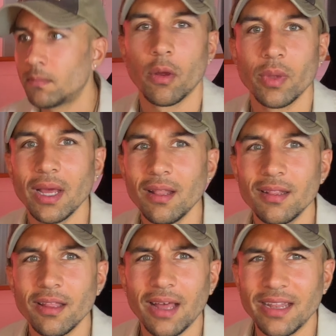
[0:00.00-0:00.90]
Alright, we got a
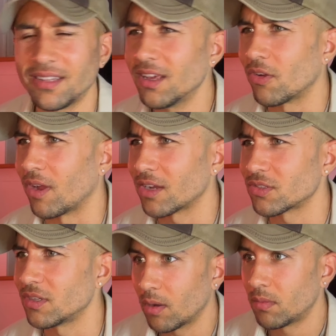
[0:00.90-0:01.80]
little idea here
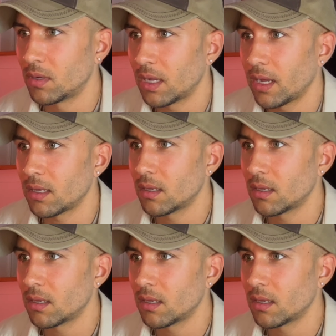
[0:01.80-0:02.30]
actually. Hey.